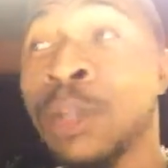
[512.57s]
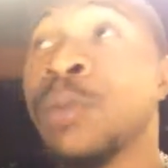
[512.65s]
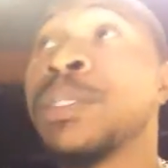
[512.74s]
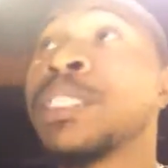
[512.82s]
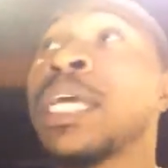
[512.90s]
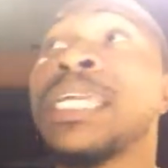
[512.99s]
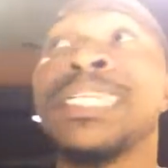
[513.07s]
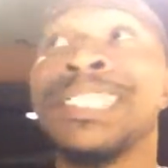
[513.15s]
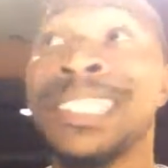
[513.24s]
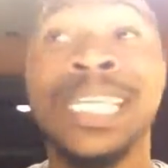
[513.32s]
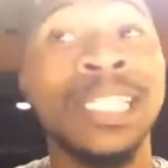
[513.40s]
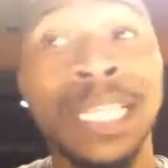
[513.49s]
It's time to
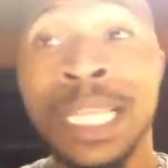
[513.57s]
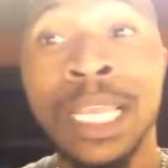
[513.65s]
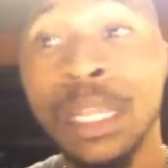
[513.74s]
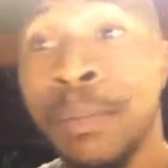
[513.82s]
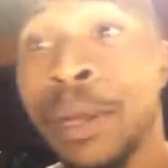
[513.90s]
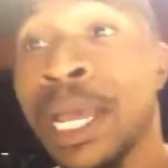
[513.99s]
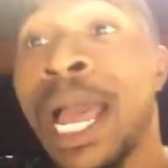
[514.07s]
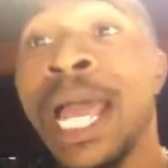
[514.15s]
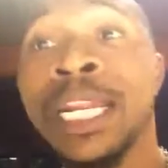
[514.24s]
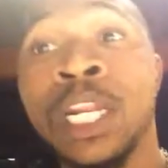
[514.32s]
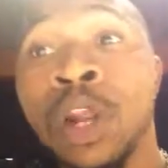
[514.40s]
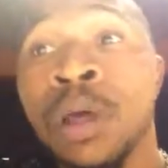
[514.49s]
seek the kingdom of
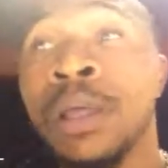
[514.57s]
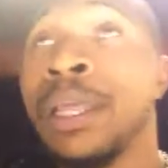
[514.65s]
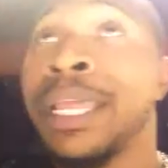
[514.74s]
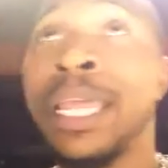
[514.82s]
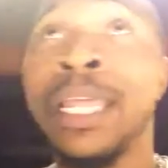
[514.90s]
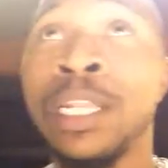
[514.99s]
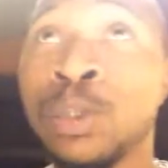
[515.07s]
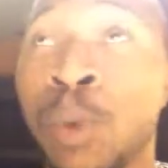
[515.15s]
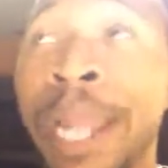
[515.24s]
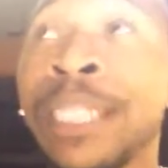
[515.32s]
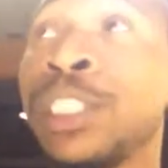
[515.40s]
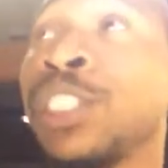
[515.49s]
God and his
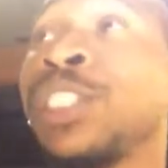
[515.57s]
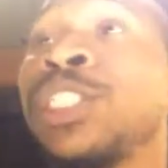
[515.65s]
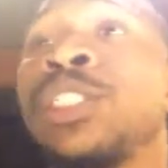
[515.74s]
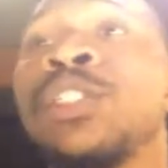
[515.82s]
righteousness,